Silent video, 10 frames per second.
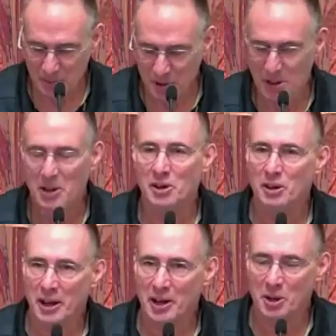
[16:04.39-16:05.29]
But a year
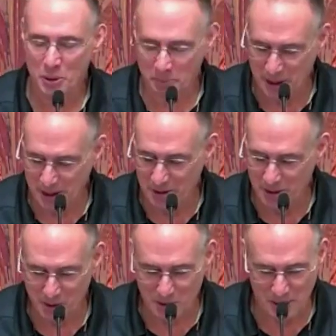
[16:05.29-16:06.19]
later, we made it
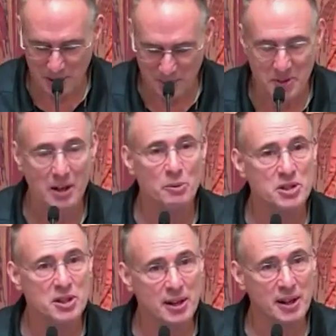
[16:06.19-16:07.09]
clear to them that it
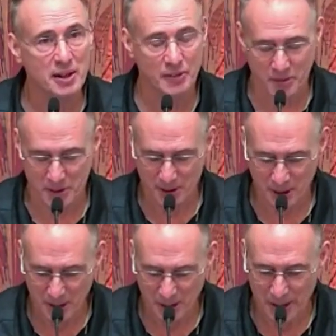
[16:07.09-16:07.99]
was a gift
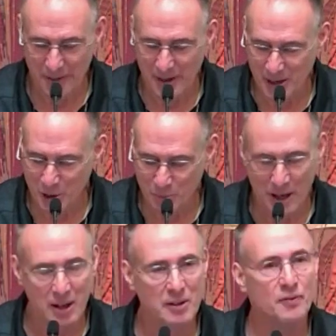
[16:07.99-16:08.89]
and they could
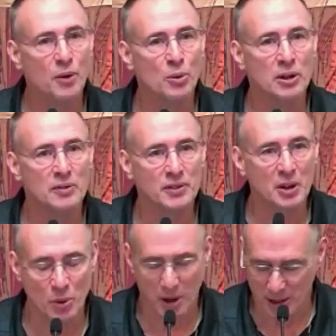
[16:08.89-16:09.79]
pay it forward if
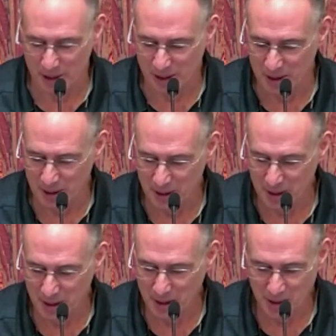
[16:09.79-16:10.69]
they wanted,
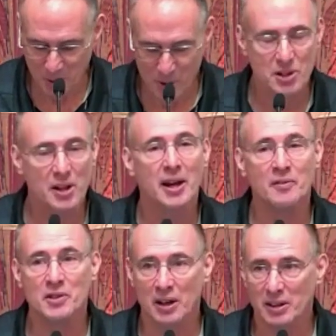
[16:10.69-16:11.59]
which they
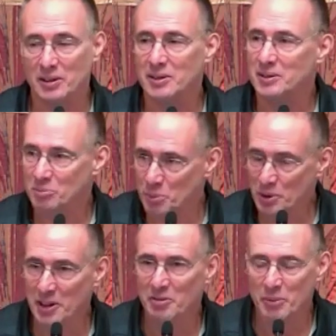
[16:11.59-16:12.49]
have done,
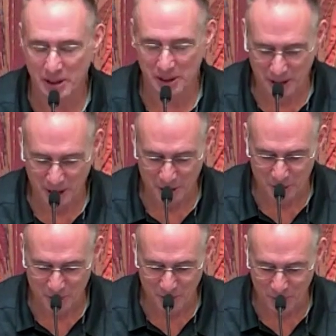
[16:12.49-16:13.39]
believe me,
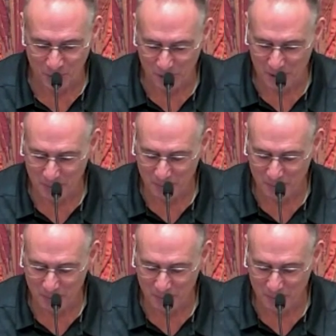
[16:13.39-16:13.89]
100-fold.